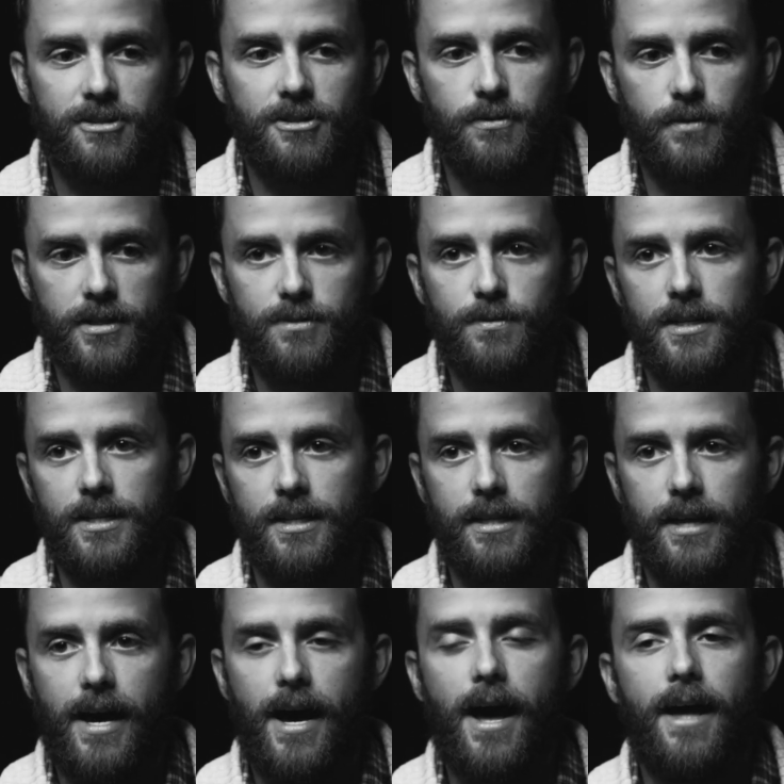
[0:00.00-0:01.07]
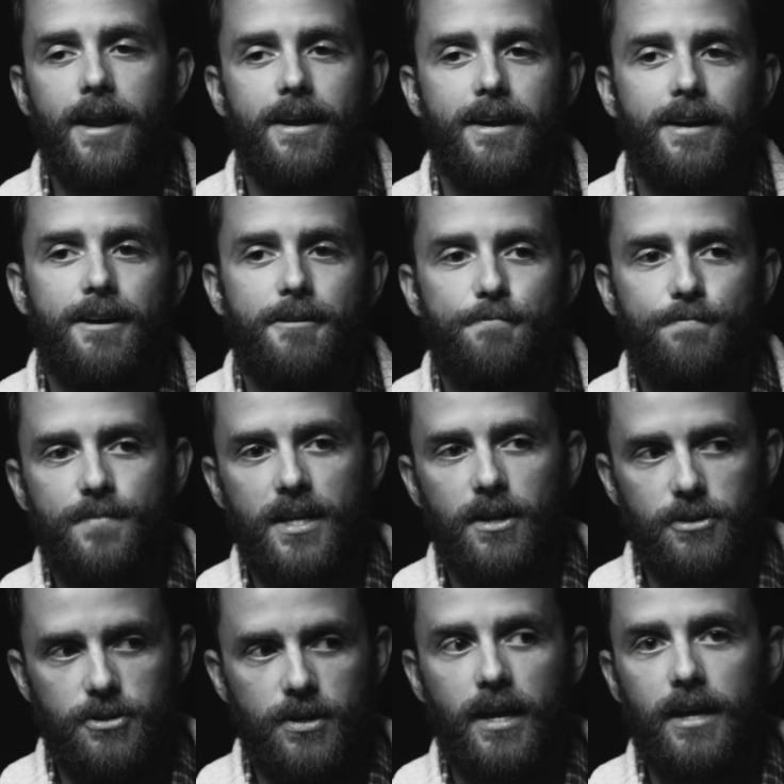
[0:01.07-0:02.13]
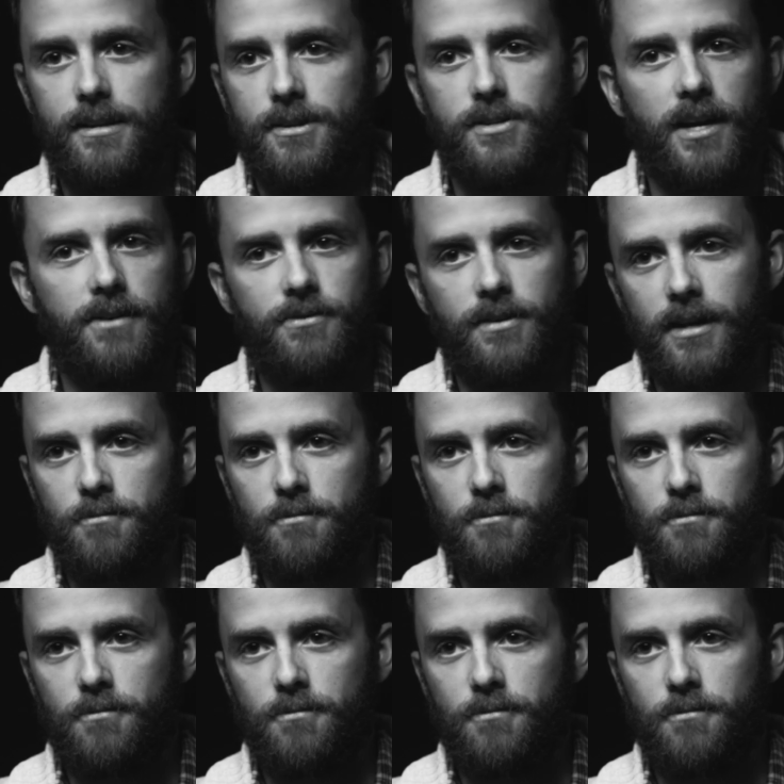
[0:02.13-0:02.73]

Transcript: So once we did that, you definitely